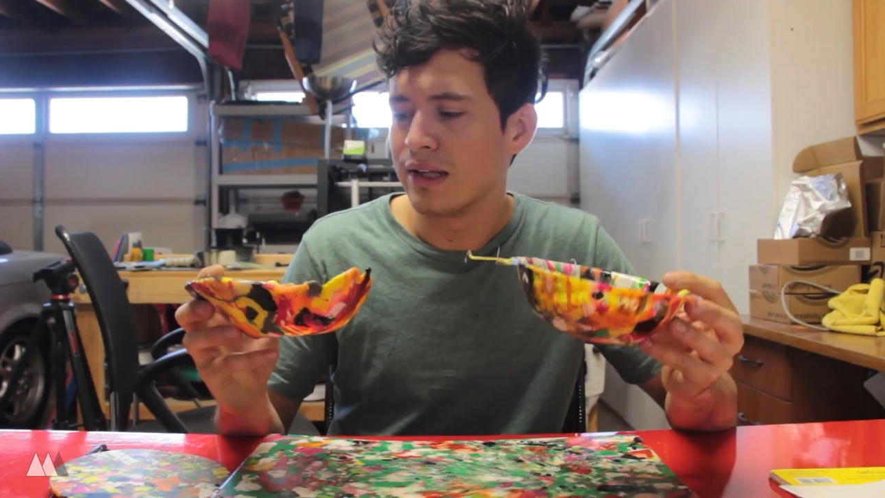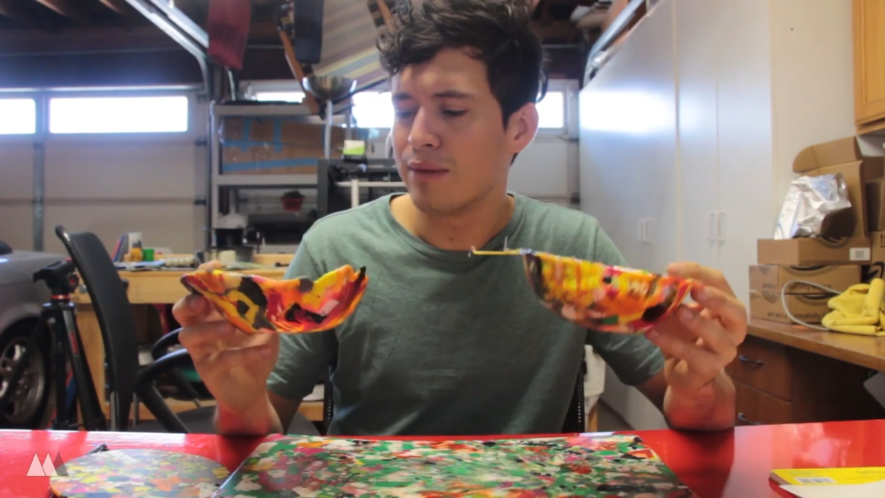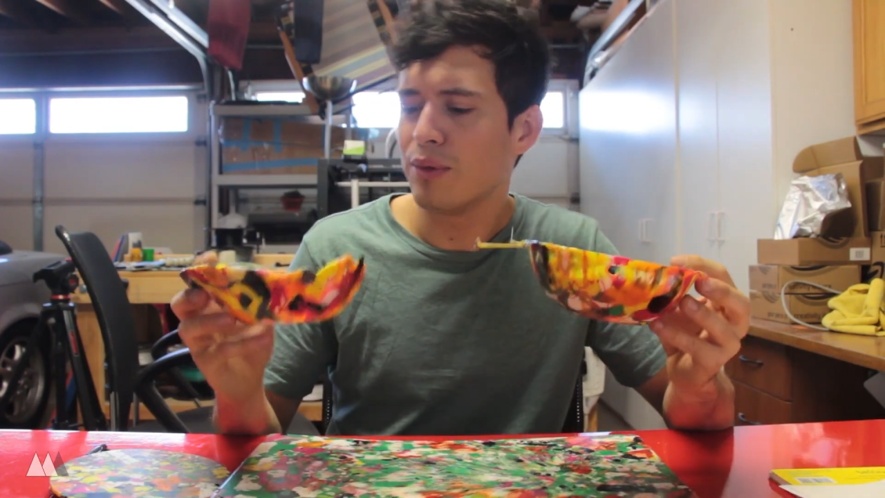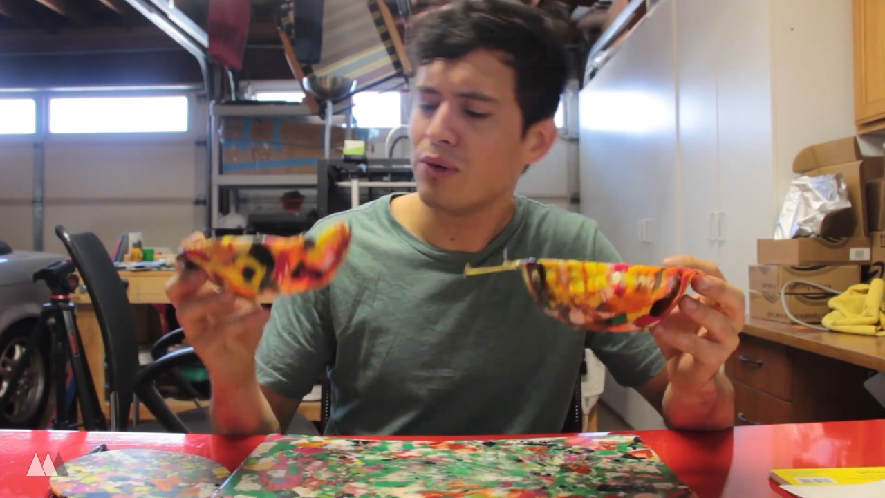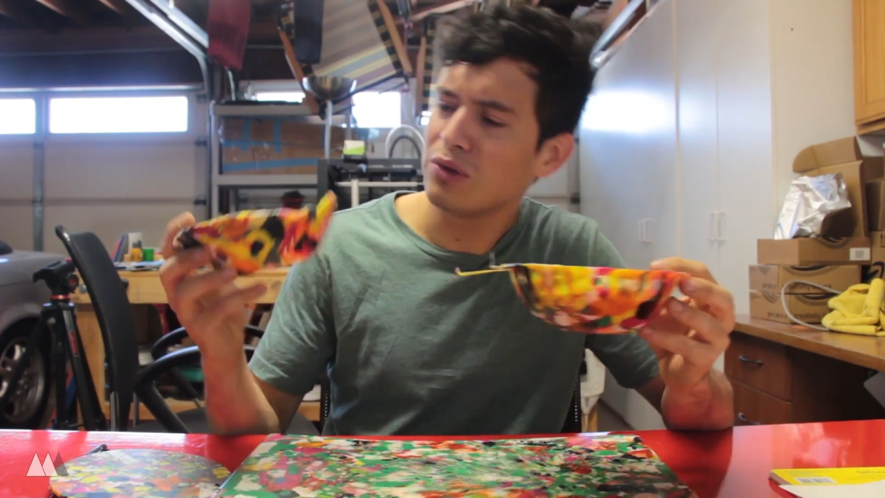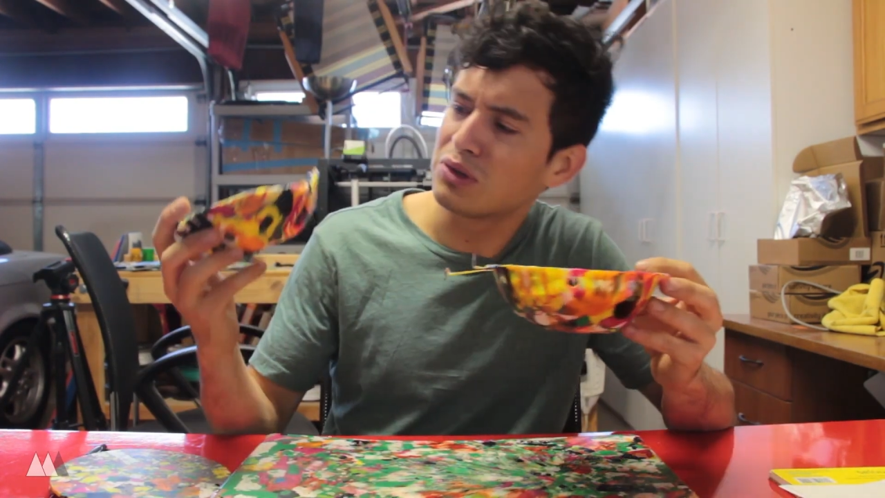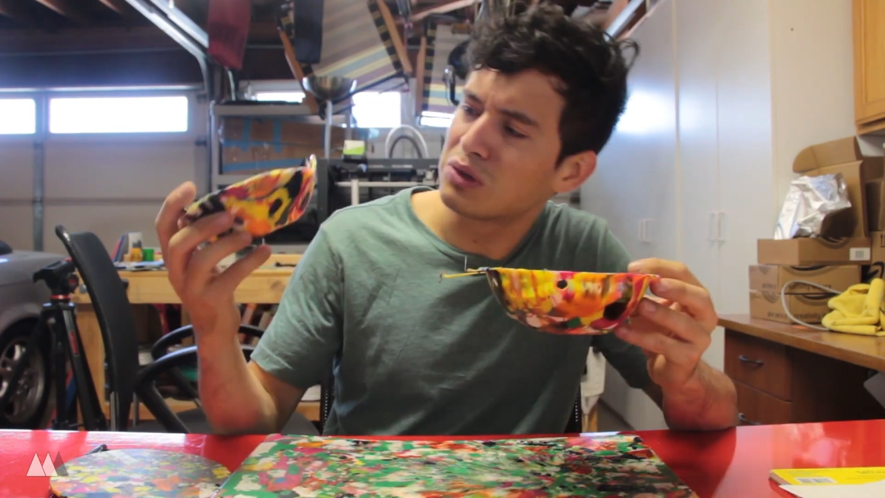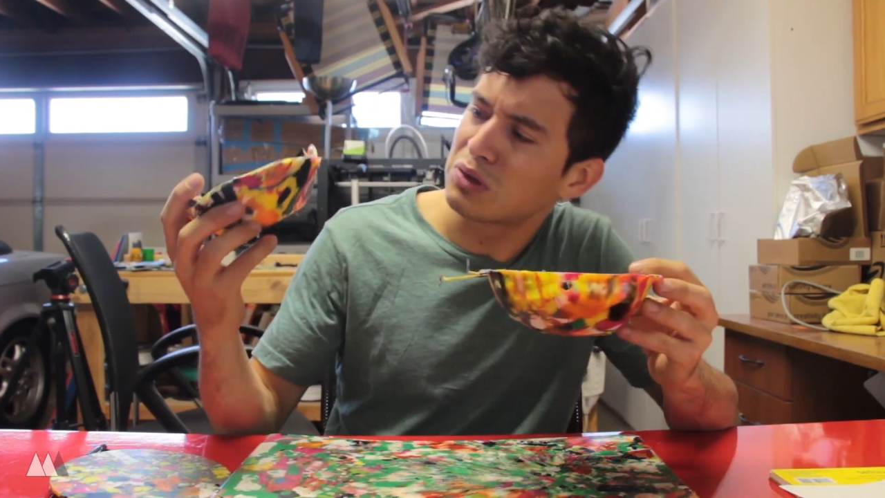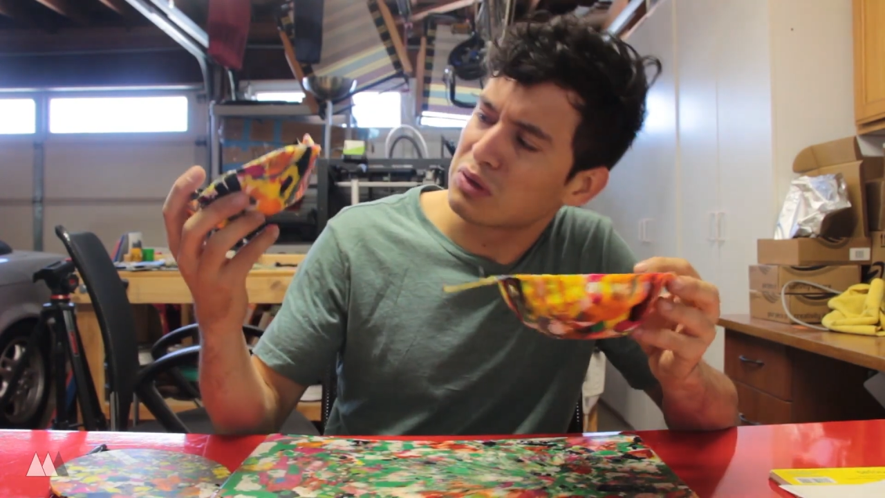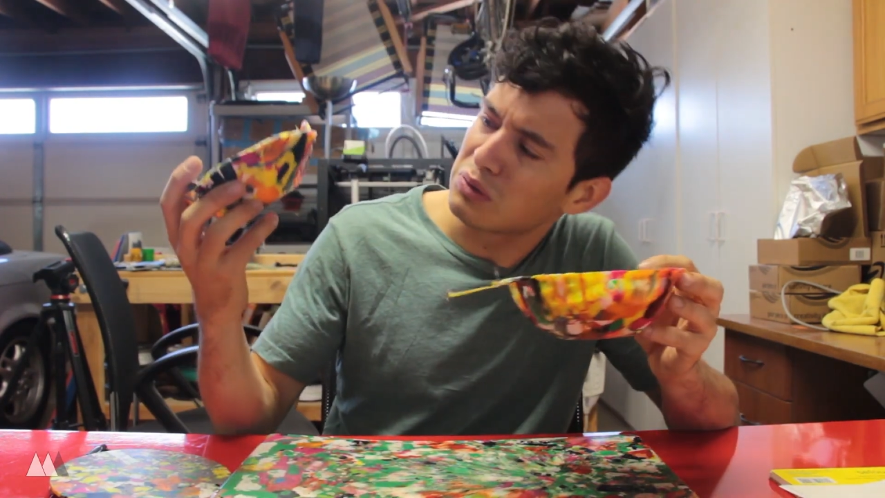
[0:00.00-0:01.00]
The
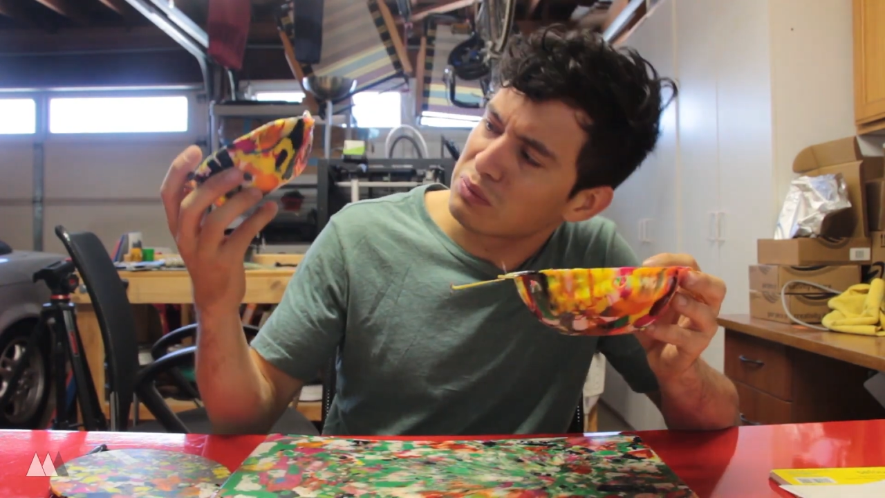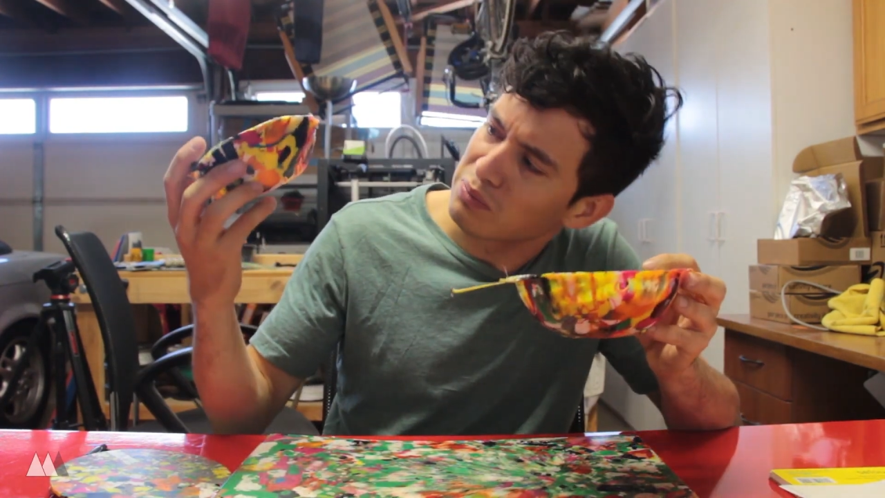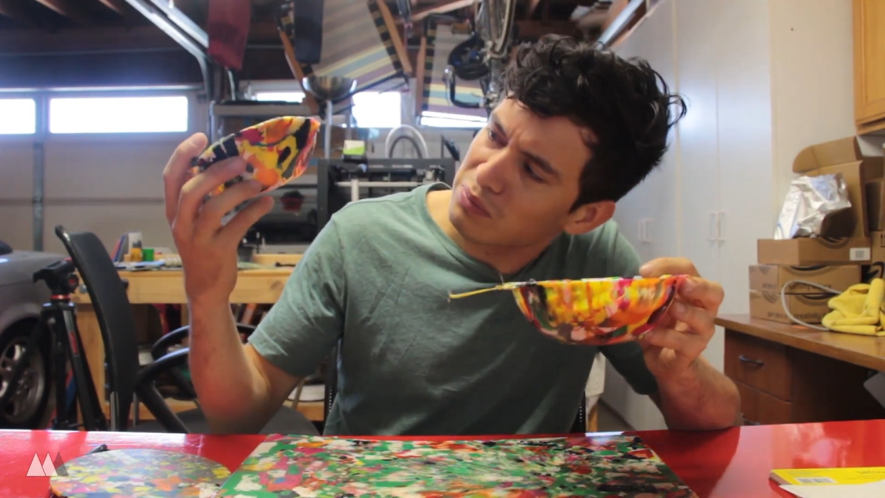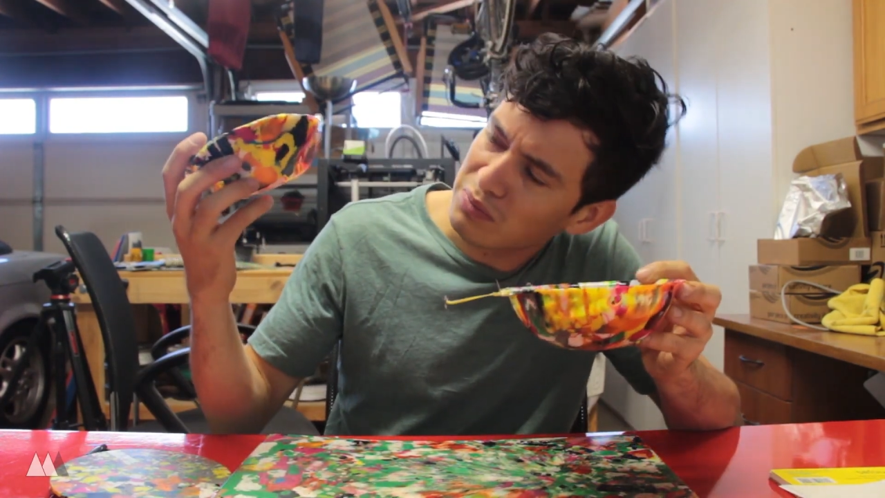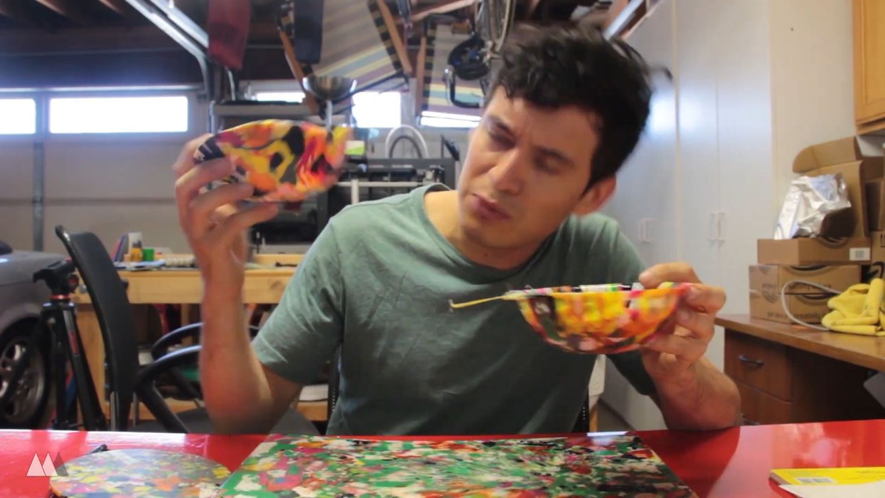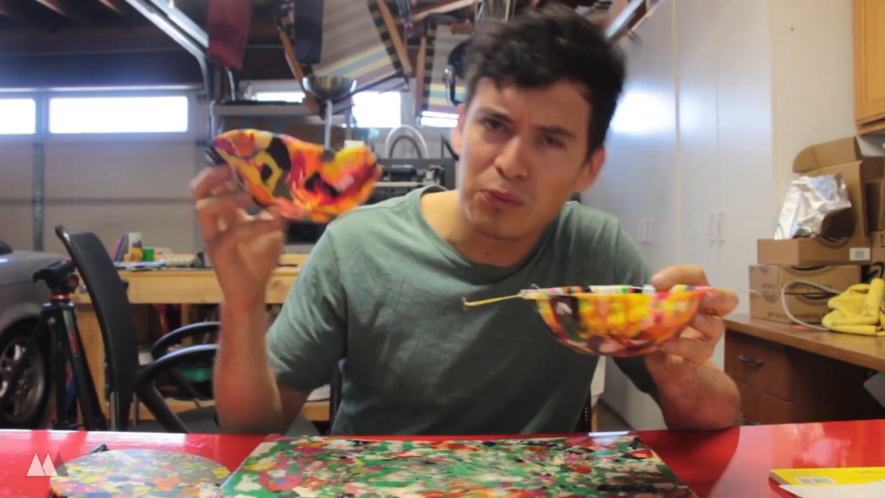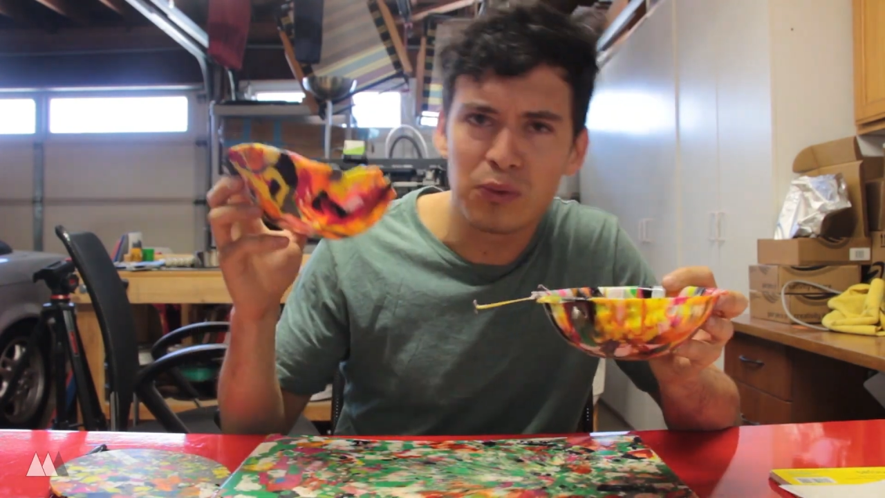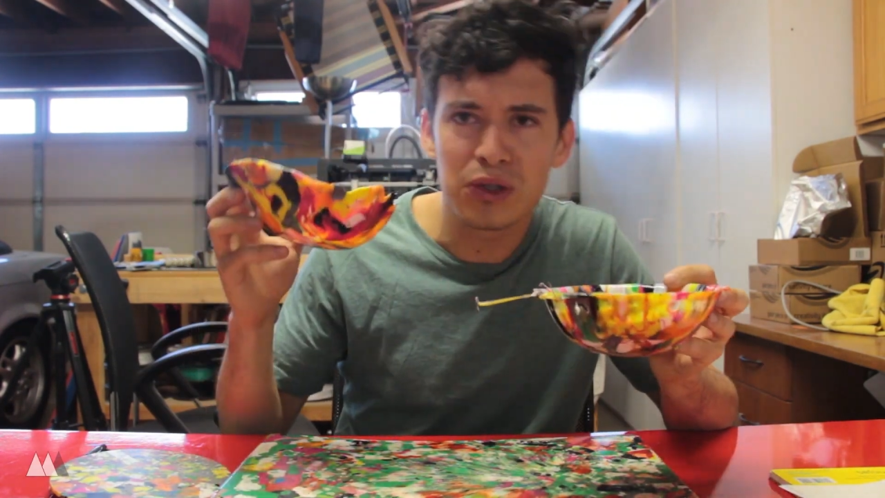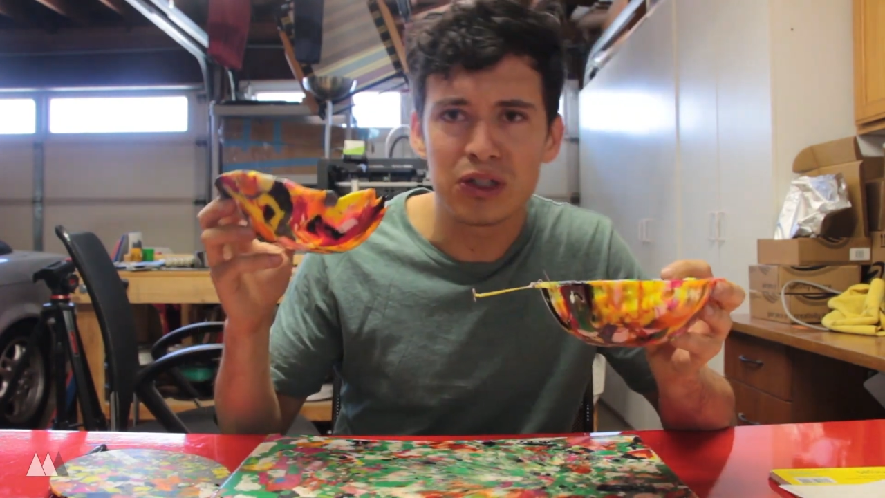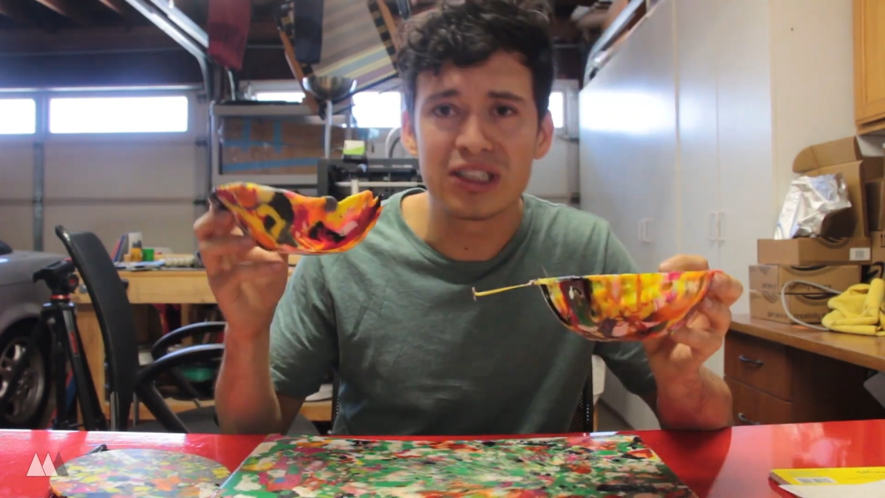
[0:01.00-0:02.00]
bowls
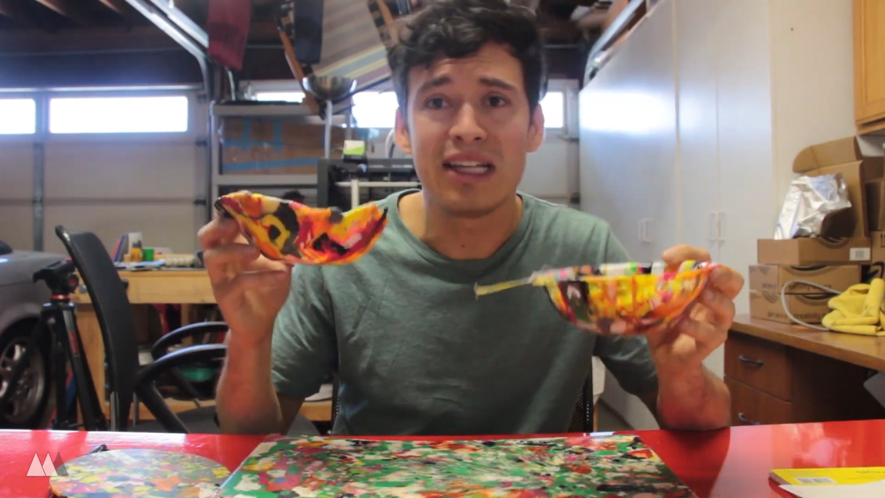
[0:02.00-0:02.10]
were